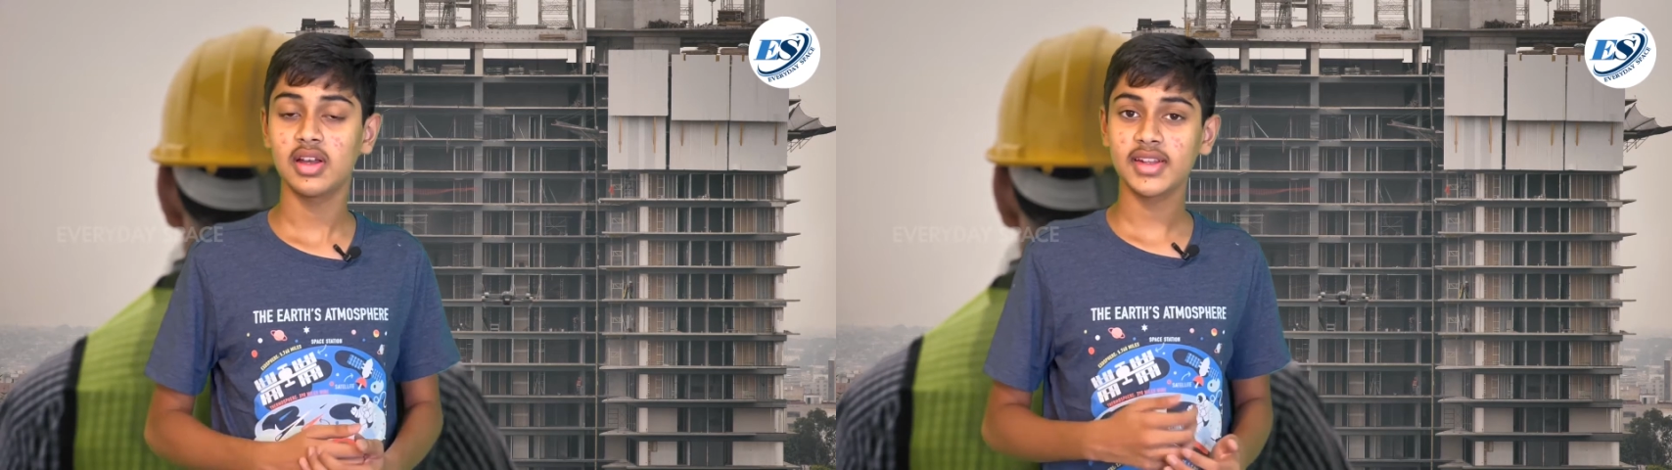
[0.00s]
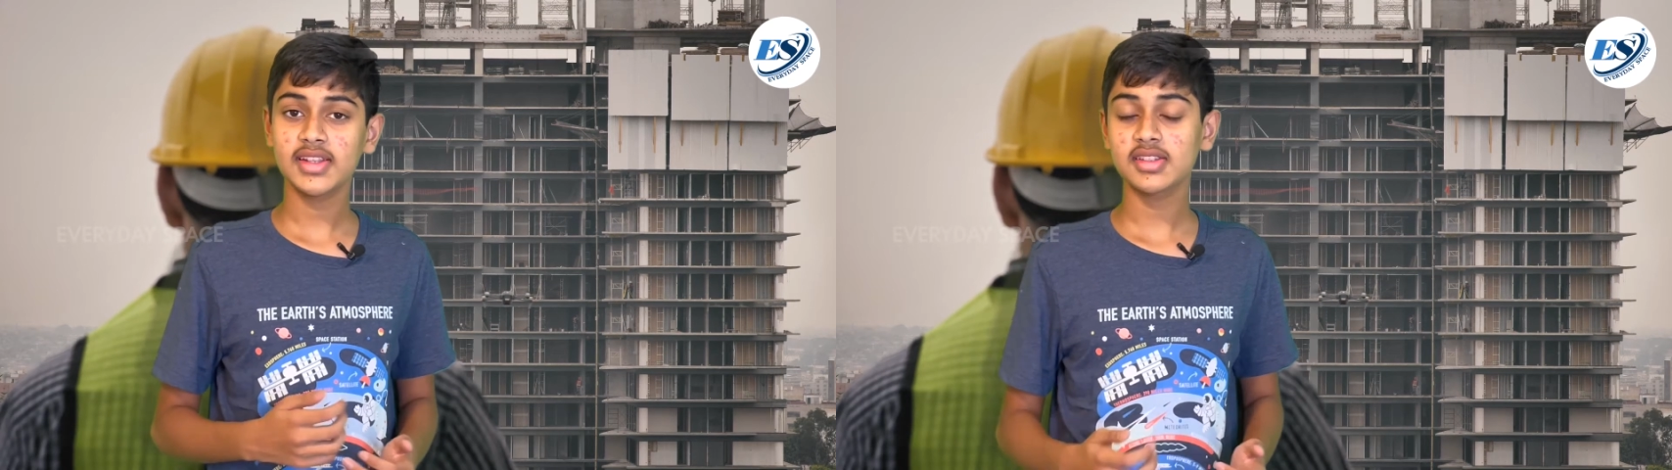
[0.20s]

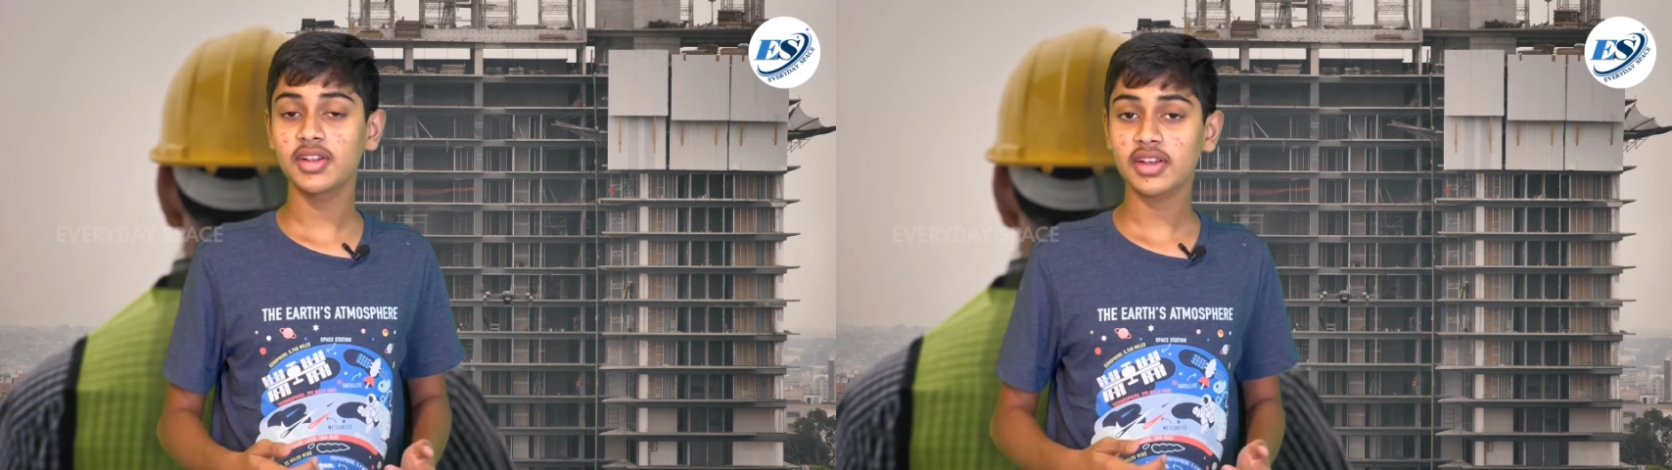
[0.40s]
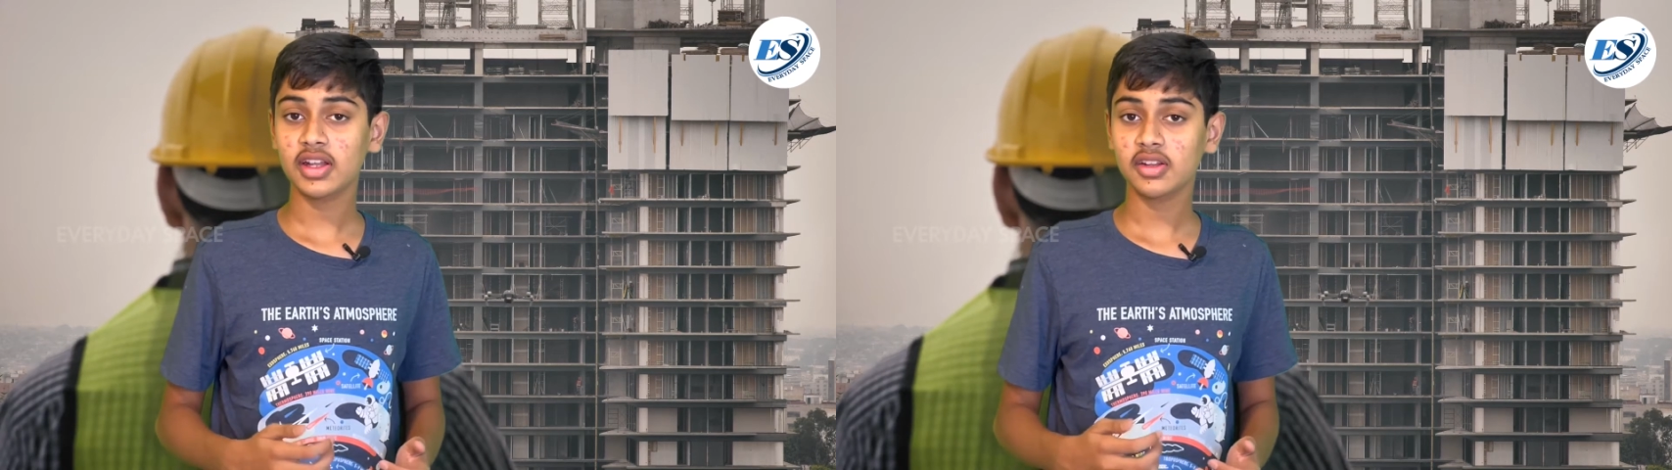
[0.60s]
let's
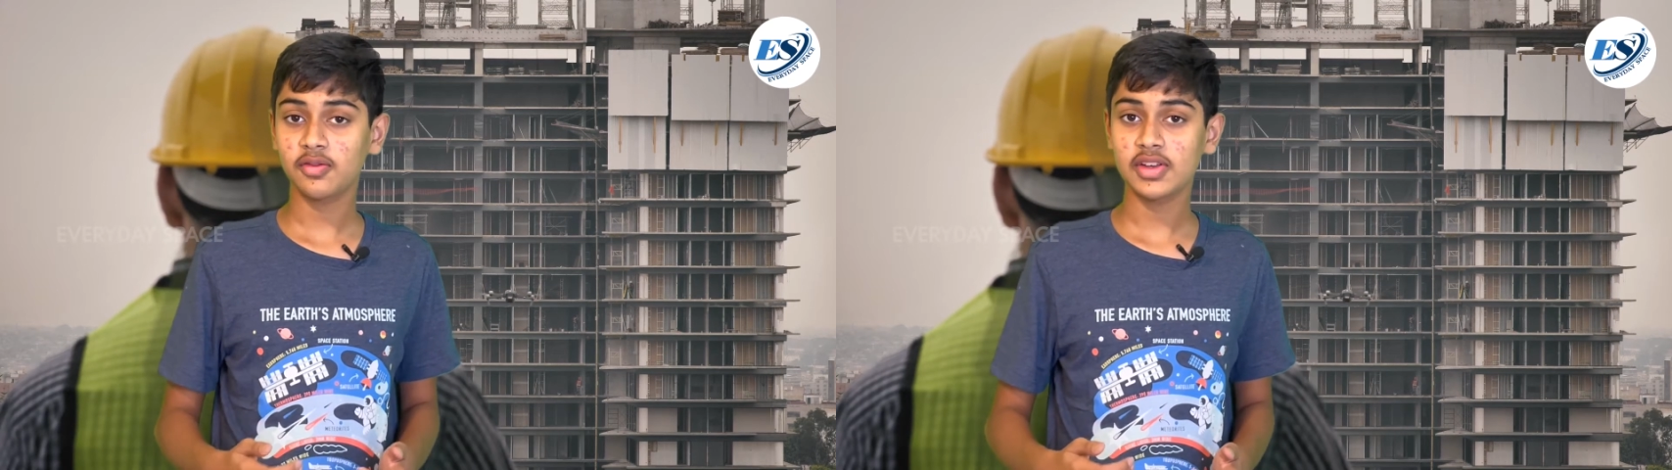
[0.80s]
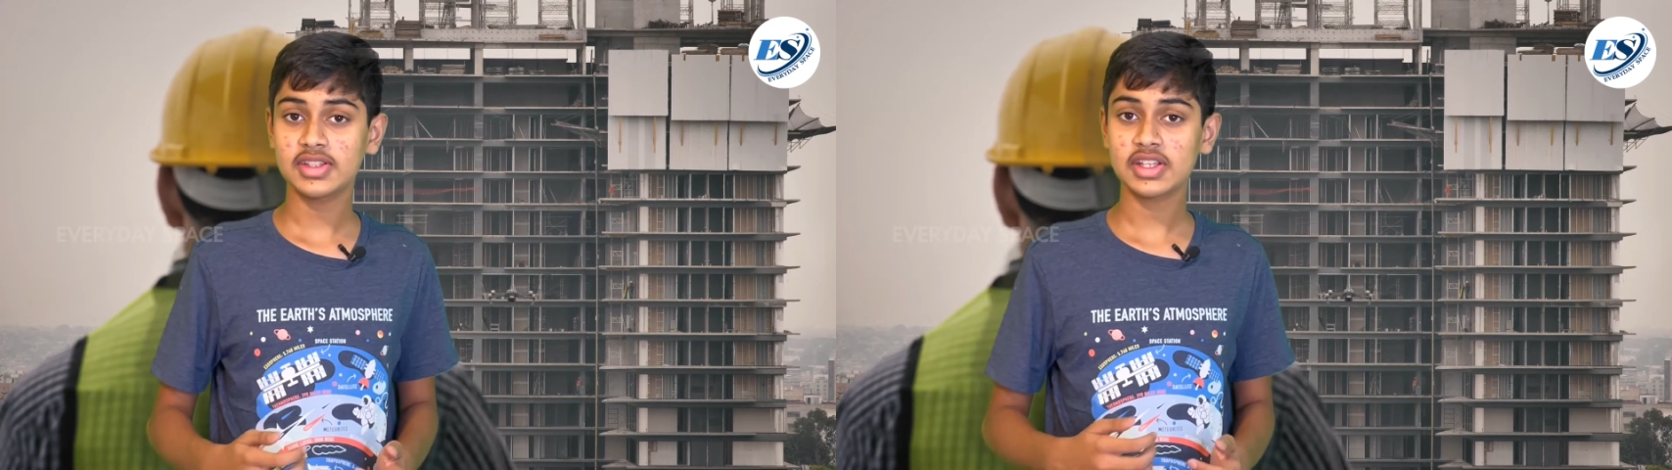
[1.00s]
look at the
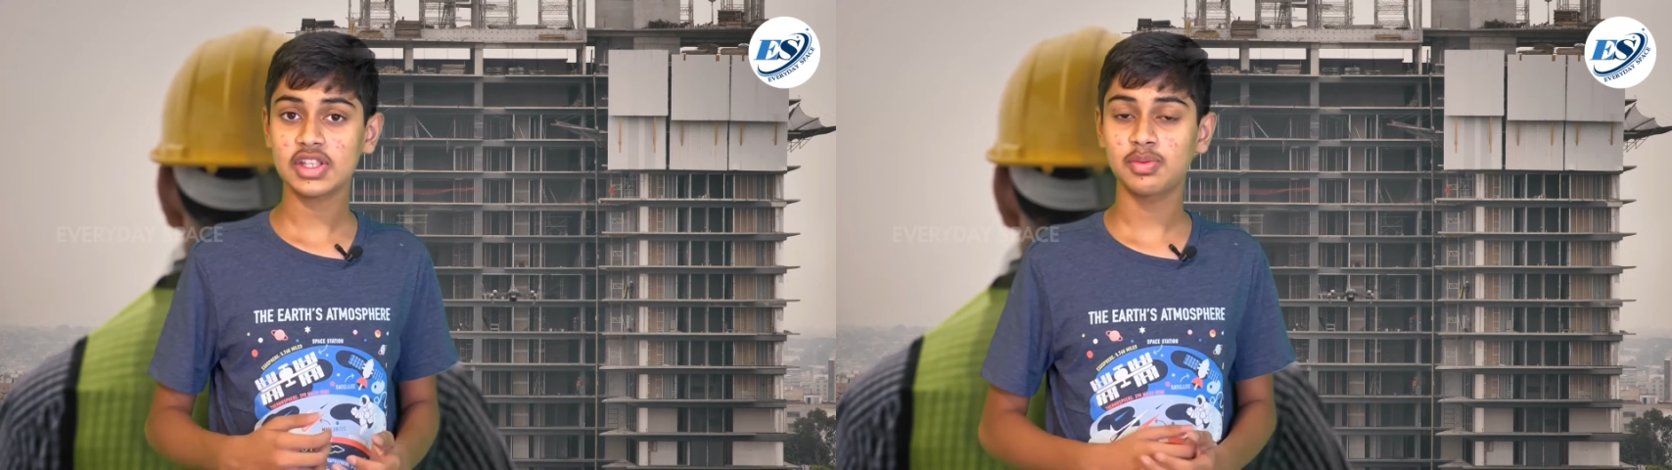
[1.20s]
physics